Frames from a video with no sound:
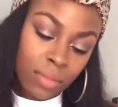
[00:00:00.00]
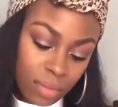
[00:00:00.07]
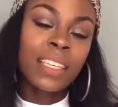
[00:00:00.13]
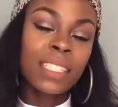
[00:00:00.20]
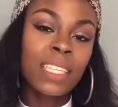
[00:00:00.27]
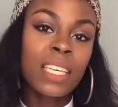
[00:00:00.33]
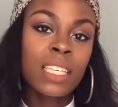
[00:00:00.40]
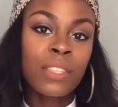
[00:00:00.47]

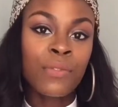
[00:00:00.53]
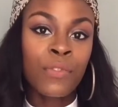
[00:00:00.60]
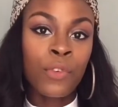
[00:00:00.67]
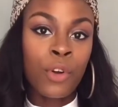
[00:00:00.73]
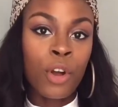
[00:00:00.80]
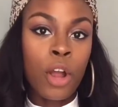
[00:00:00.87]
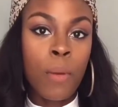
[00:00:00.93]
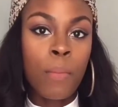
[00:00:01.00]
This is
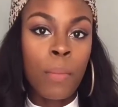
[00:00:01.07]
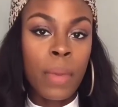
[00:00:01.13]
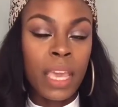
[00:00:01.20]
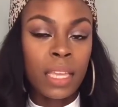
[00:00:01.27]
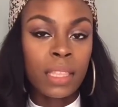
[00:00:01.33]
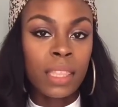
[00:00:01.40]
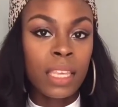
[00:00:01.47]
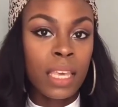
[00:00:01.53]
for
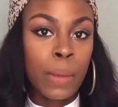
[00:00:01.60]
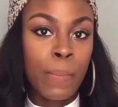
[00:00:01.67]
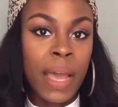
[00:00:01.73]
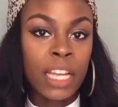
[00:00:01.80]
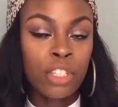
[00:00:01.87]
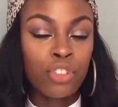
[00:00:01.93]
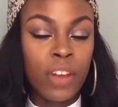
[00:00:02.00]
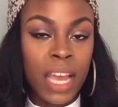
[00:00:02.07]
mainly
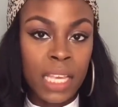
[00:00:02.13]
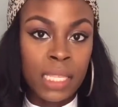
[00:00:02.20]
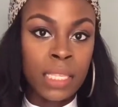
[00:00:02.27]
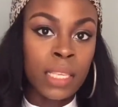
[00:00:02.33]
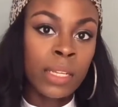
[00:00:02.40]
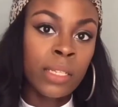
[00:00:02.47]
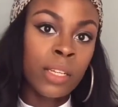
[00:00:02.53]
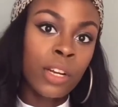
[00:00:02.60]
my dry
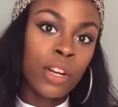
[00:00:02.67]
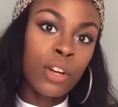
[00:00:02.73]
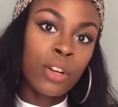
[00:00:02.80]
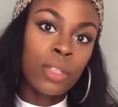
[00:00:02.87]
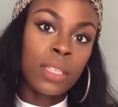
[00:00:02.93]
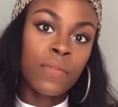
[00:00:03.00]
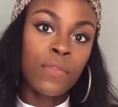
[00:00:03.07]
skin girls.